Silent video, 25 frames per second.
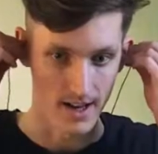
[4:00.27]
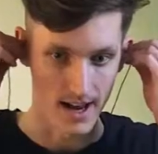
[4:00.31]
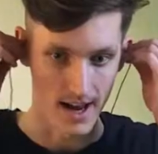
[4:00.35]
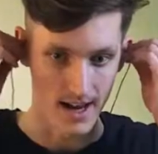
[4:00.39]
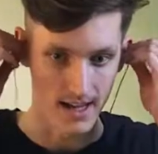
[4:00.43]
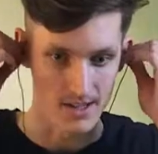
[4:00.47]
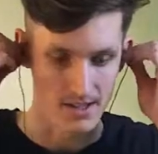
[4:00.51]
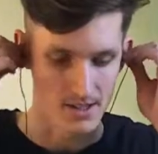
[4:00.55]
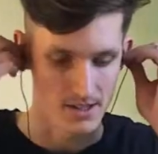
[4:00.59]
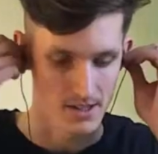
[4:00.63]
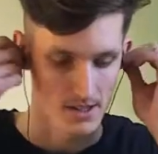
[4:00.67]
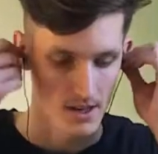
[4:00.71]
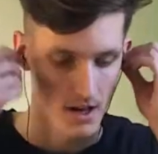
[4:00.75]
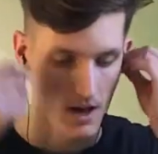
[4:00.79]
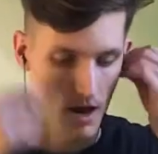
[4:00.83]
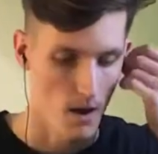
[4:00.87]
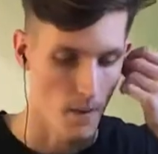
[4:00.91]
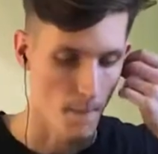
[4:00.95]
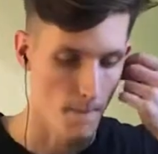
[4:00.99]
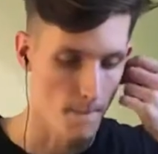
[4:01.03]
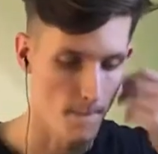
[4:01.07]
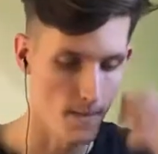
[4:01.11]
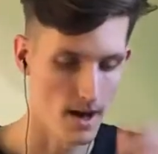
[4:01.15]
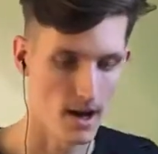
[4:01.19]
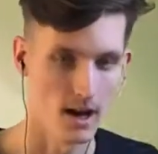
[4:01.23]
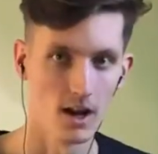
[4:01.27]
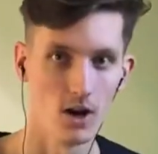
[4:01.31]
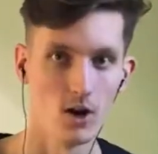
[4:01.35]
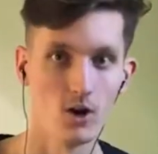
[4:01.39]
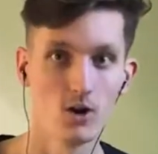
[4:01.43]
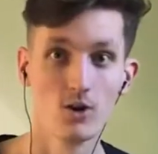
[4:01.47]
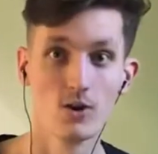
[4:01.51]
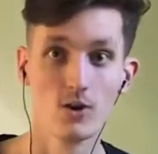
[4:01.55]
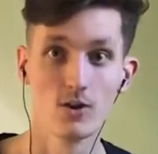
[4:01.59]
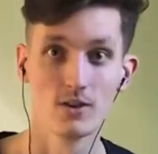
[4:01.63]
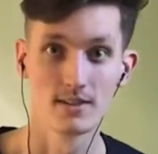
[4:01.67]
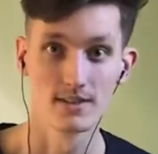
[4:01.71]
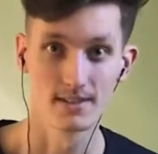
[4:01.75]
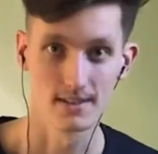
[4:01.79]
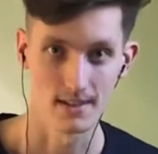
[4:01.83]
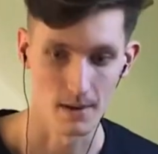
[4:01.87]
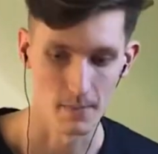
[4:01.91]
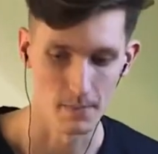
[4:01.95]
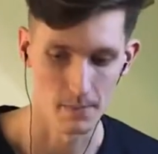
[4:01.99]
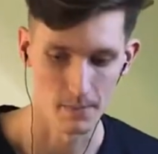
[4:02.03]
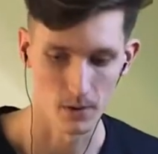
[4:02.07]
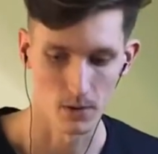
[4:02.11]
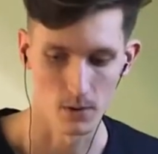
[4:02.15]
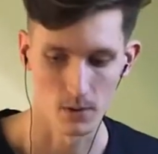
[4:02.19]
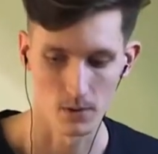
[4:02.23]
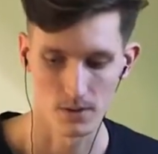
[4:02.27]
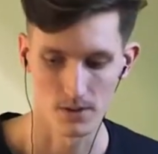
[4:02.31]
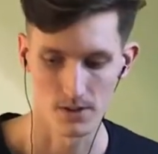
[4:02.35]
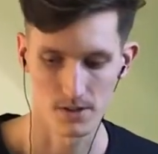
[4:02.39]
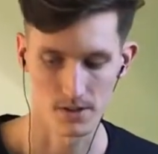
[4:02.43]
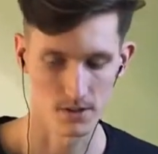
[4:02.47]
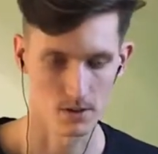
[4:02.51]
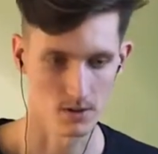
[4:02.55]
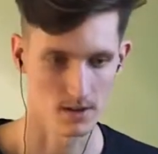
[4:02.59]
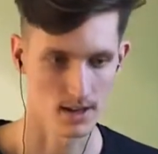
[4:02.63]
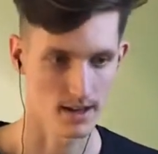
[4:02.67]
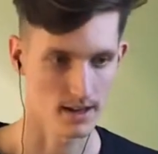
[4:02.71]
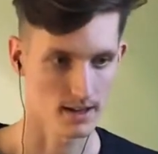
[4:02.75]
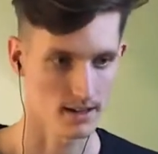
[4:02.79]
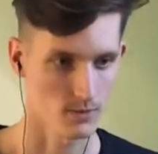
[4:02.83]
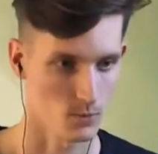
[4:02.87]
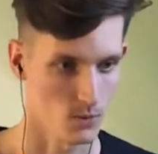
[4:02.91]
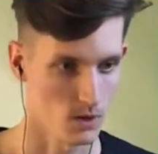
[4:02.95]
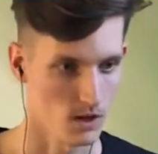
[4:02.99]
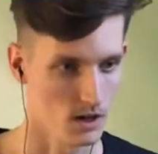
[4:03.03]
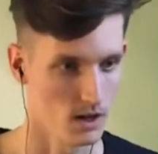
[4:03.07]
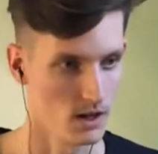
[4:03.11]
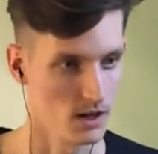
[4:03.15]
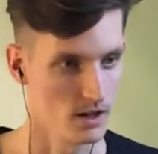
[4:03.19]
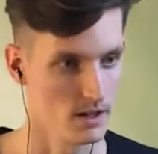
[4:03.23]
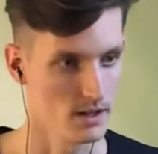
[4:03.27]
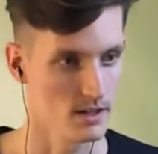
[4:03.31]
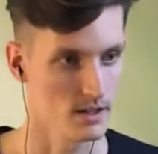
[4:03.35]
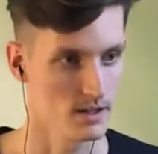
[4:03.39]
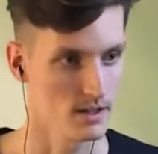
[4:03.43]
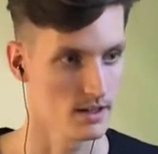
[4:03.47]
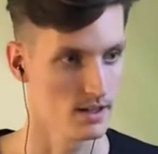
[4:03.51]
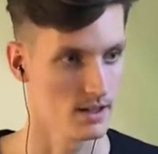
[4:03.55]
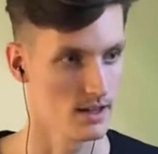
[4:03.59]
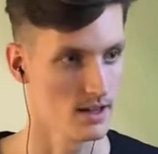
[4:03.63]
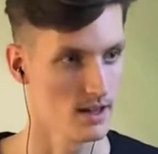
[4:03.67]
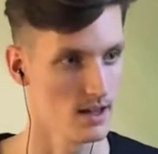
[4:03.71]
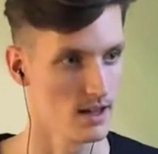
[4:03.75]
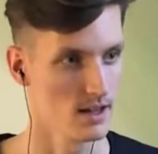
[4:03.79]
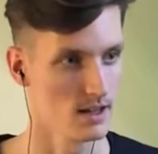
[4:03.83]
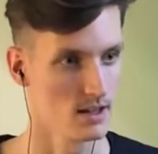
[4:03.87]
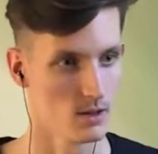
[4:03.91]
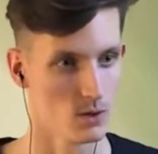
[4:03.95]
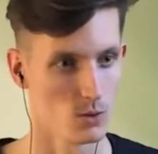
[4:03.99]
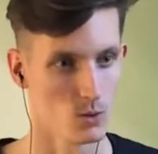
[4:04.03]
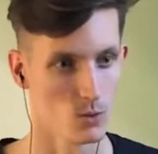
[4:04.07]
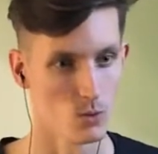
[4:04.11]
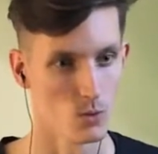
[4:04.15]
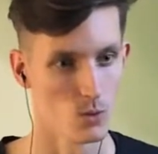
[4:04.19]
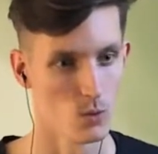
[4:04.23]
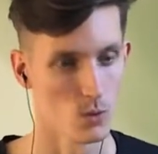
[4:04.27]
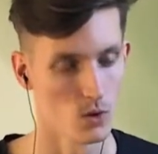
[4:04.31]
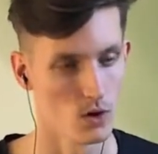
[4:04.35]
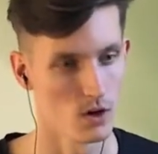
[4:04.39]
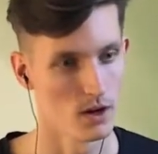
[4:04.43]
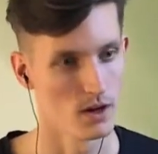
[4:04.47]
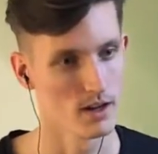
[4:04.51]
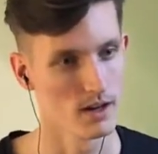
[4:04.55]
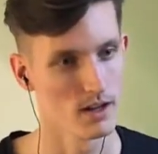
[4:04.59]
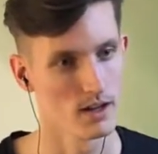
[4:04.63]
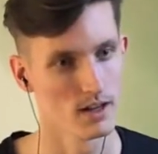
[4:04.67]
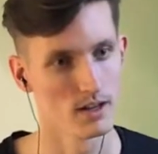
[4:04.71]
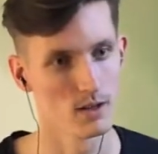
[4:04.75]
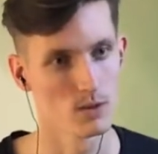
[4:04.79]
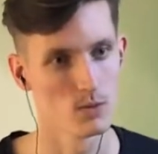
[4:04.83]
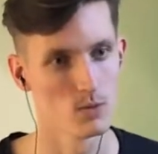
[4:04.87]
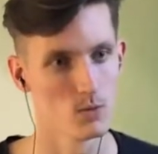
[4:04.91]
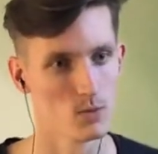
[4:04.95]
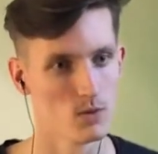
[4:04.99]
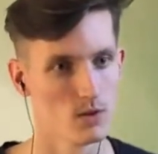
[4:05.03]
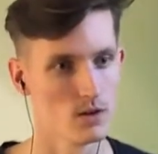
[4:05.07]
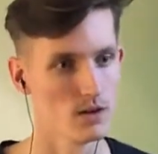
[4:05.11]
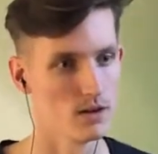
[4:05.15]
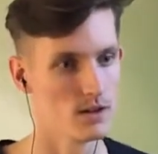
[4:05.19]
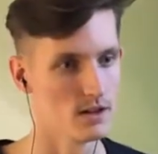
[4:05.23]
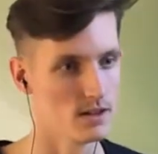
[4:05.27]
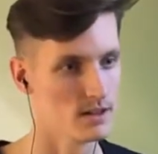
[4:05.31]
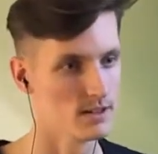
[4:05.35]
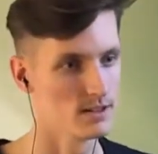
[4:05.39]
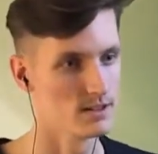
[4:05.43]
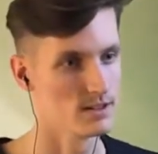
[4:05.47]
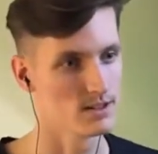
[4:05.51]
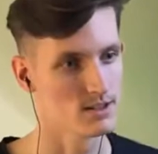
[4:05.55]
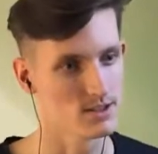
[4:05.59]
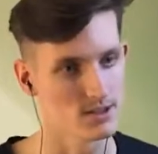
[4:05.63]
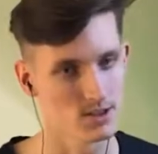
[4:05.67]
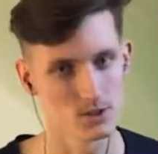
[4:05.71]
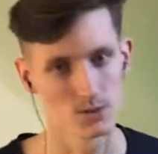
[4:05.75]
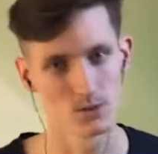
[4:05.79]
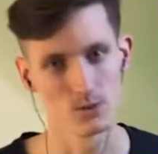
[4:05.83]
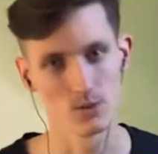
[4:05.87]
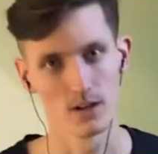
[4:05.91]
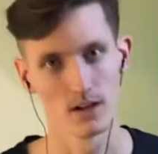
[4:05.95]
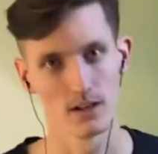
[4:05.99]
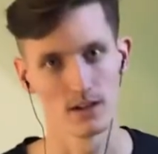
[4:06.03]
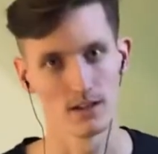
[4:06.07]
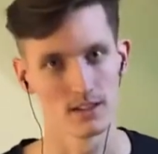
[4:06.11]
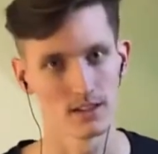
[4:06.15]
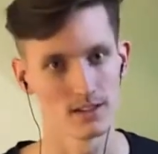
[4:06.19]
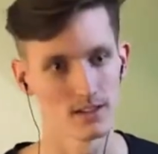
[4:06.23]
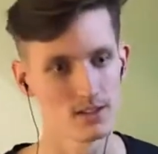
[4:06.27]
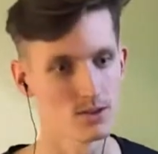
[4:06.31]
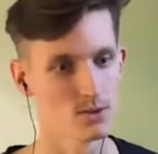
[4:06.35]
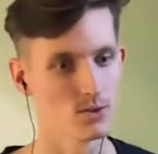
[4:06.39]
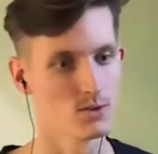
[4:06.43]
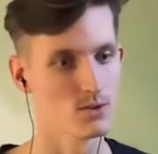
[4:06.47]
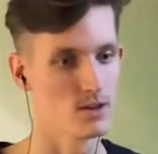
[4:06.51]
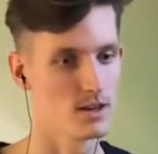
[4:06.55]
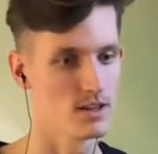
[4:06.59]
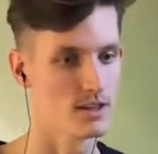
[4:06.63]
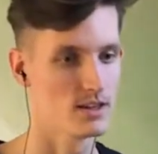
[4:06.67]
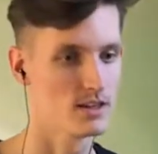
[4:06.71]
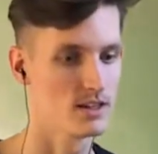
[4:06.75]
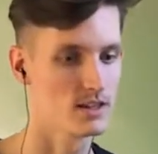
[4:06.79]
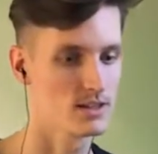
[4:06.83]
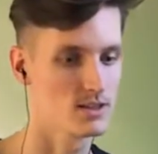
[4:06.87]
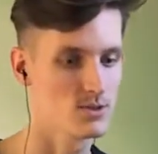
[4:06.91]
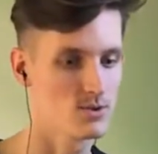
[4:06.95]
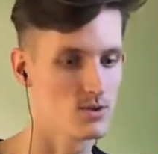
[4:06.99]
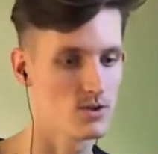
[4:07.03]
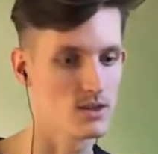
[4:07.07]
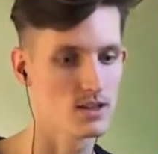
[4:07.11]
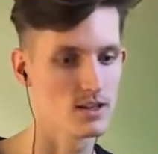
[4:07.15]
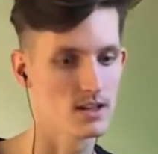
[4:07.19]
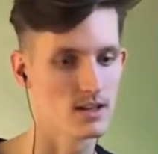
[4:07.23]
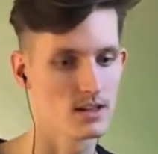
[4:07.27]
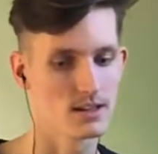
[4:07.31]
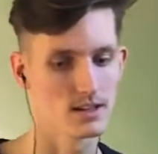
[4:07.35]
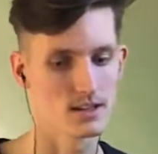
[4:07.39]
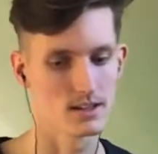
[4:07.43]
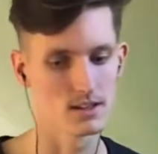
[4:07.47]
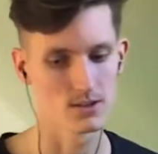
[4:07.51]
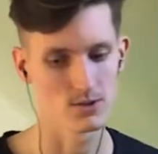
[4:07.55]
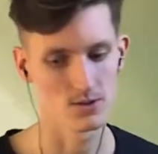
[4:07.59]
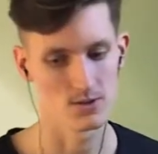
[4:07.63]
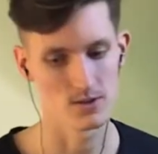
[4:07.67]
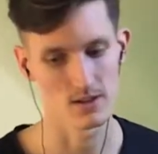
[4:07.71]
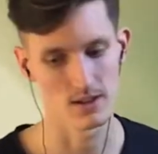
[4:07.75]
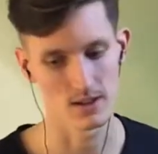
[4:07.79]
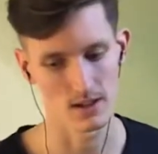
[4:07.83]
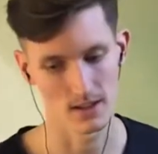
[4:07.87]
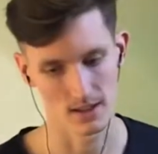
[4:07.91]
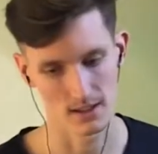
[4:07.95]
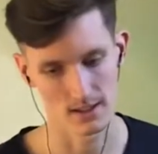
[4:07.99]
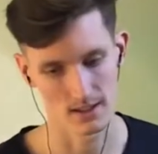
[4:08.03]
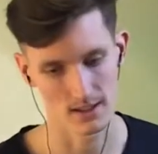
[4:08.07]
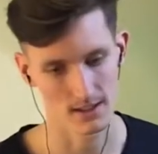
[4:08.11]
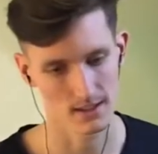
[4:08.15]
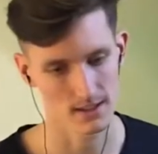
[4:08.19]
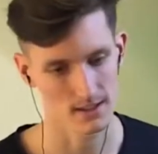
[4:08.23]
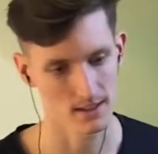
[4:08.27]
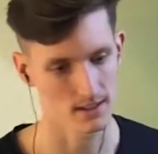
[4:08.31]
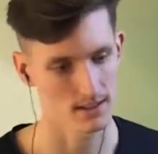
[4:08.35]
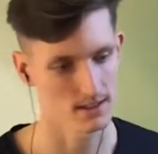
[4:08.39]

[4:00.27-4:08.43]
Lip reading: nice mellow tempo. So like 1 and the 1 and the 1 and the 2 and the 2 and the 3 and the 3 and the